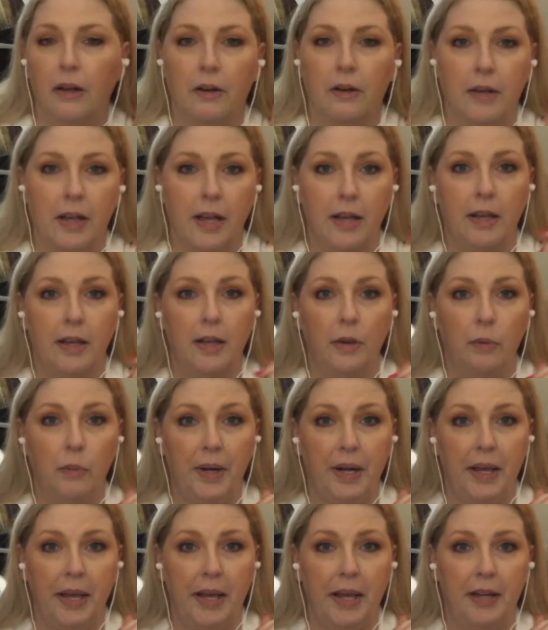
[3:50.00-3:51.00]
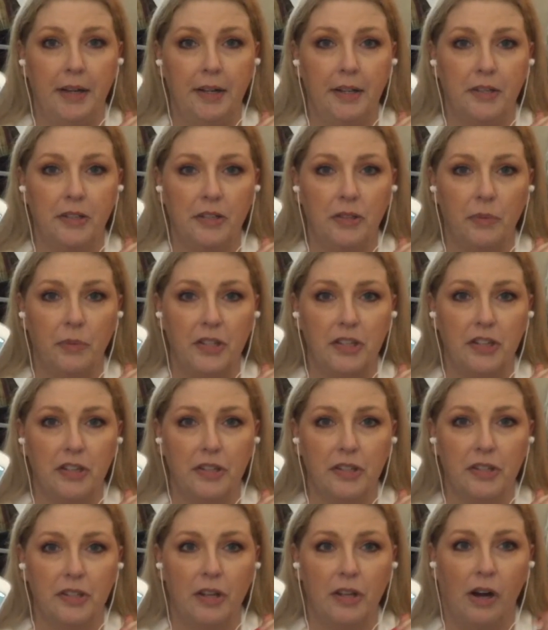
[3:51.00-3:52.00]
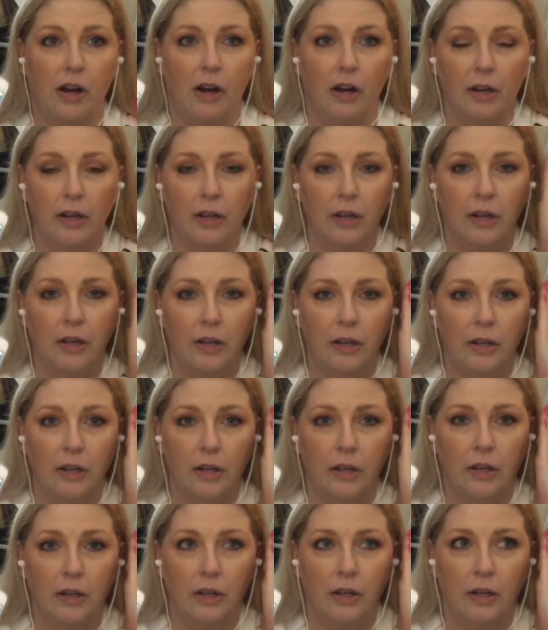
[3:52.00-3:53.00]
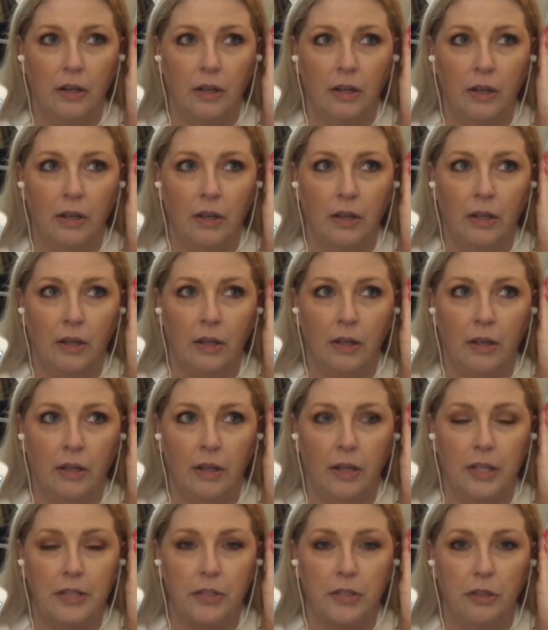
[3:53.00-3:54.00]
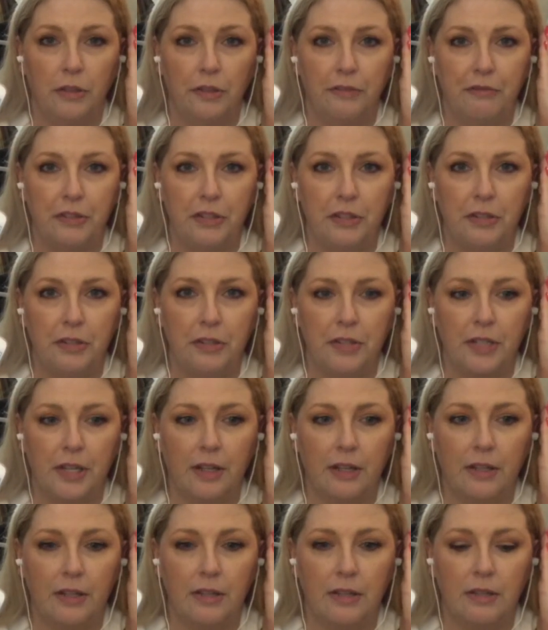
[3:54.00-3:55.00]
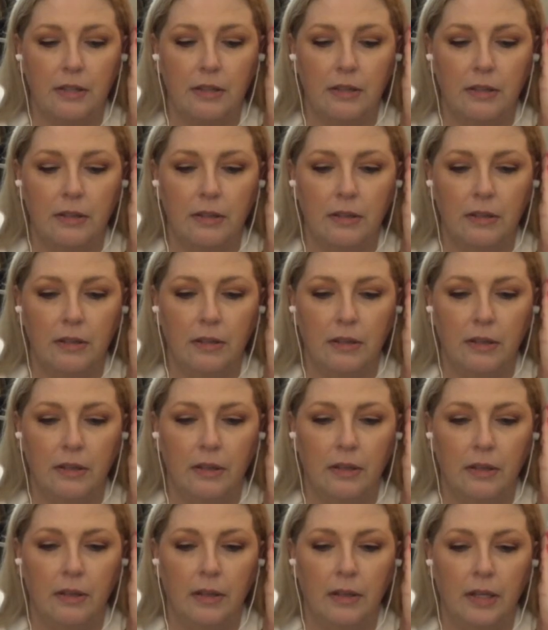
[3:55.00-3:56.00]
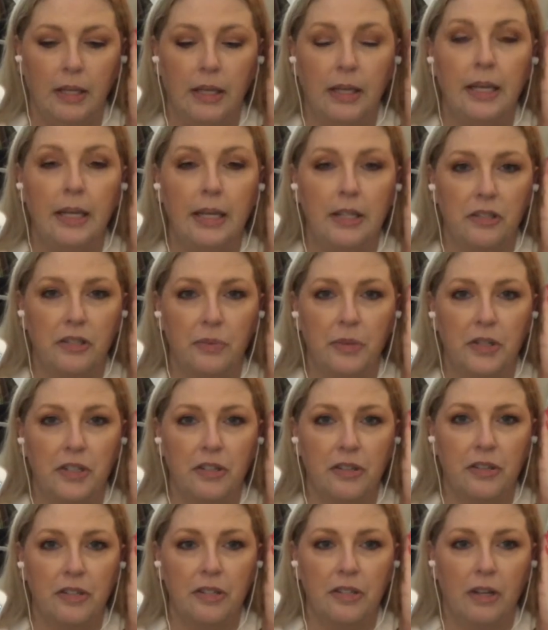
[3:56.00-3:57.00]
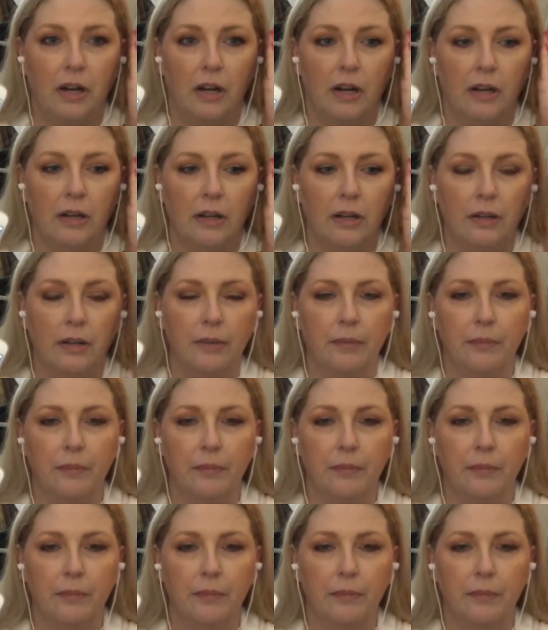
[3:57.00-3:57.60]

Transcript: Okay, it went ahead and switched the song. Let's hold it for 2 seconds. It switched the song.